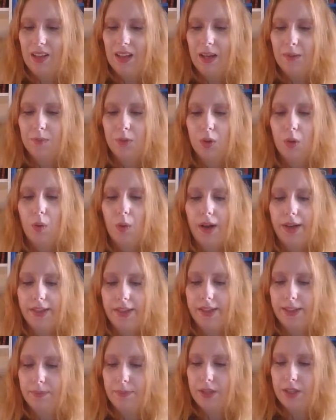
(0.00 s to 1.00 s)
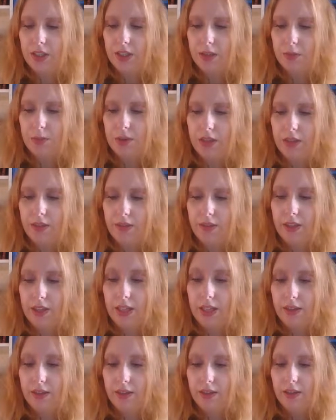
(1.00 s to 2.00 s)
I'm quite suspicious with
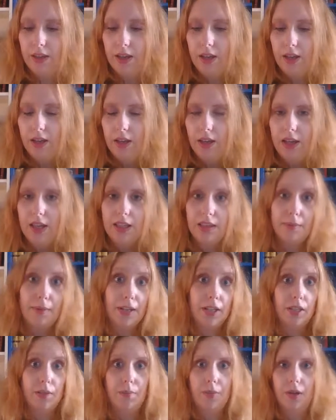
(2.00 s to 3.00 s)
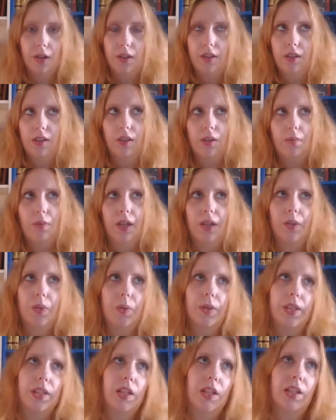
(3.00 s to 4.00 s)
these special books, you know, I'm like
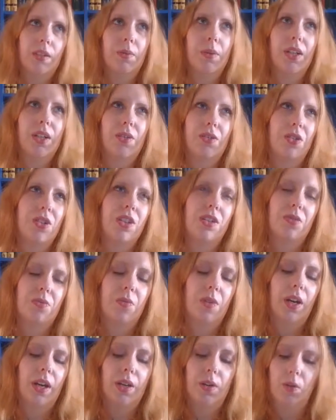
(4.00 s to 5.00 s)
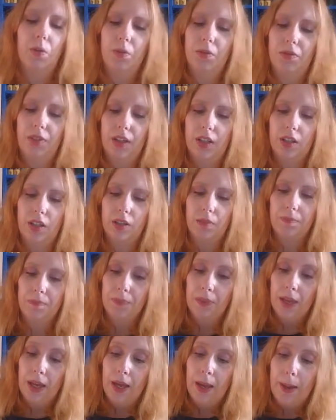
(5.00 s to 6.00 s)
always like, why don't you just write normal fiction?
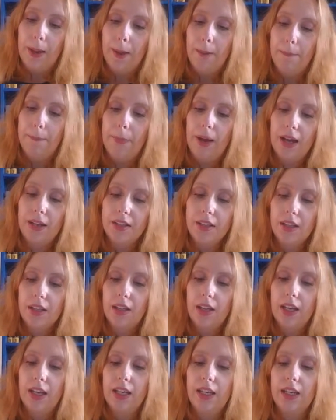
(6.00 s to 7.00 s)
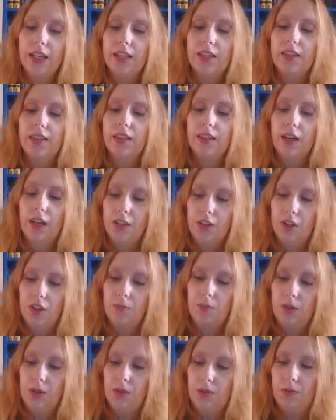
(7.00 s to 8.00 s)
But it is such a
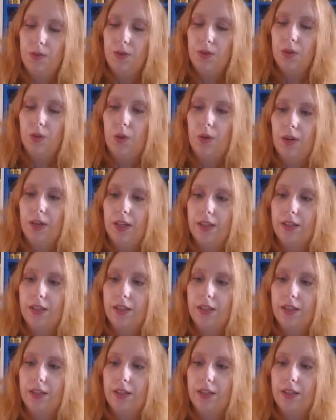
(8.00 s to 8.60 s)
beautiful story.